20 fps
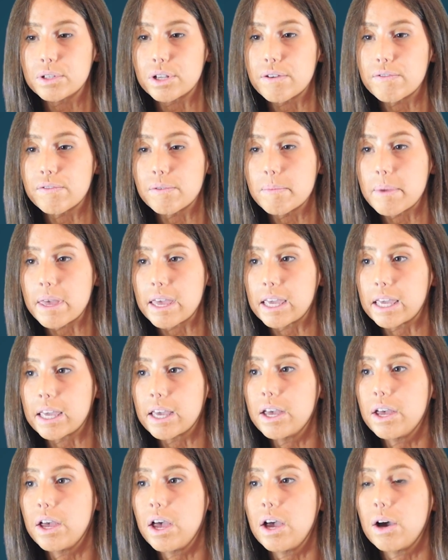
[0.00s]
So for
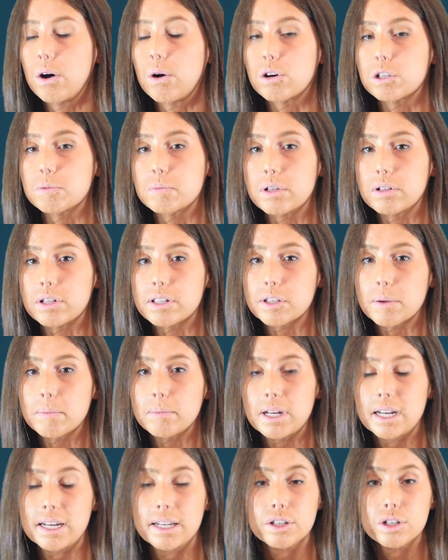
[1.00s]
me, hospital is
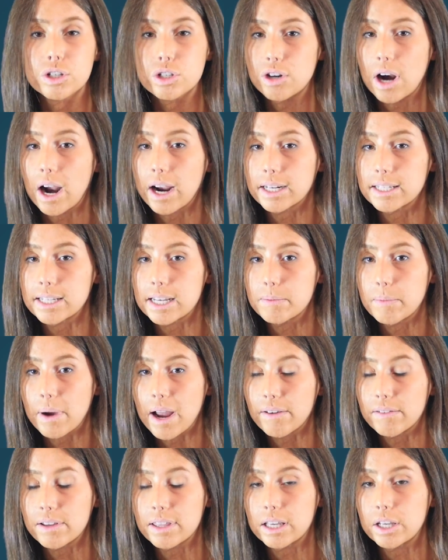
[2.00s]
completely distracted
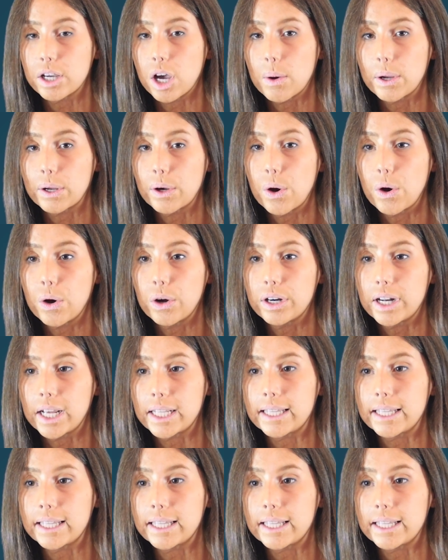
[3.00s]
by everything going on.